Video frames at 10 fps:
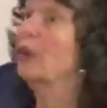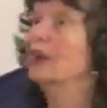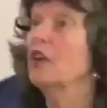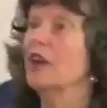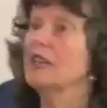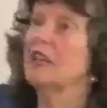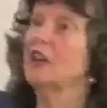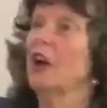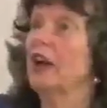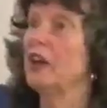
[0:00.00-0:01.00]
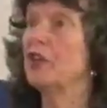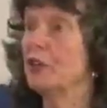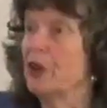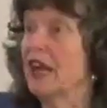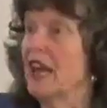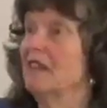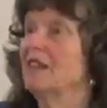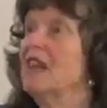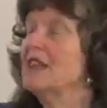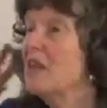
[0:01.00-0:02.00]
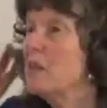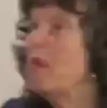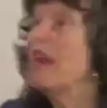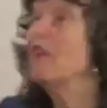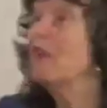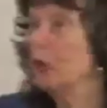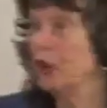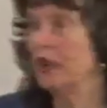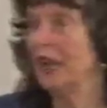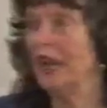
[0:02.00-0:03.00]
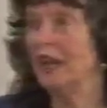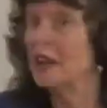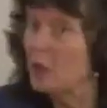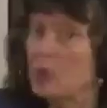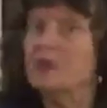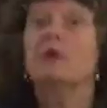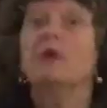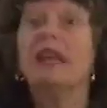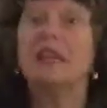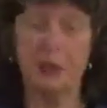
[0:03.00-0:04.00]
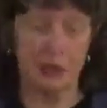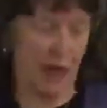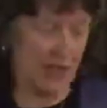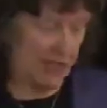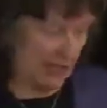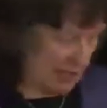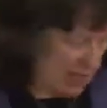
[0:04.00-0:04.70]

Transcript: in 1993 as The Barefooted Kid. It was reiterated.